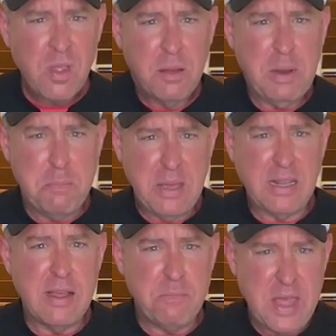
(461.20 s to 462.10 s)
but it
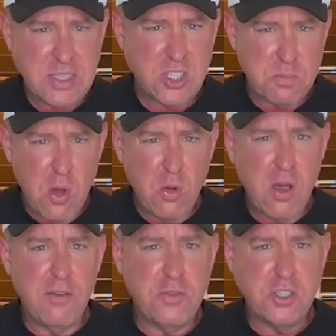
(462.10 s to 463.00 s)
picked up that smoke
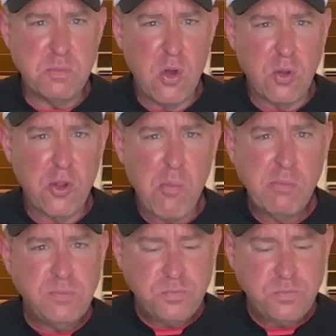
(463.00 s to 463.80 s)
off the smoker.